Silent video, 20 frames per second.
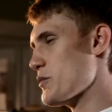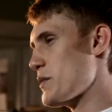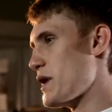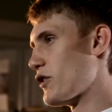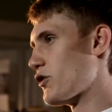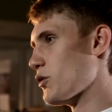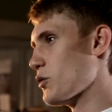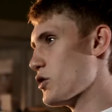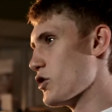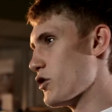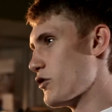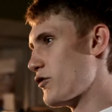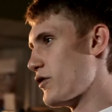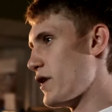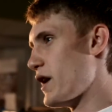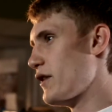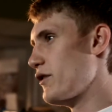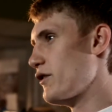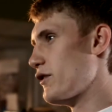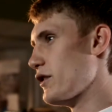you make some good
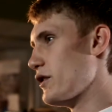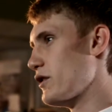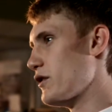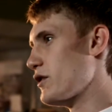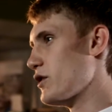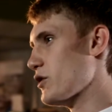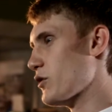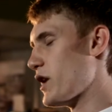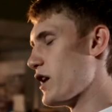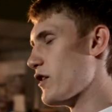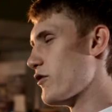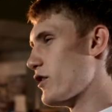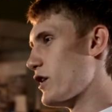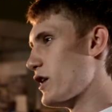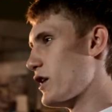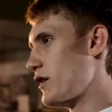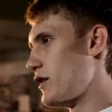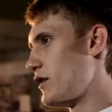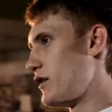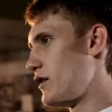friends and you'll get
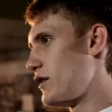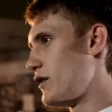far.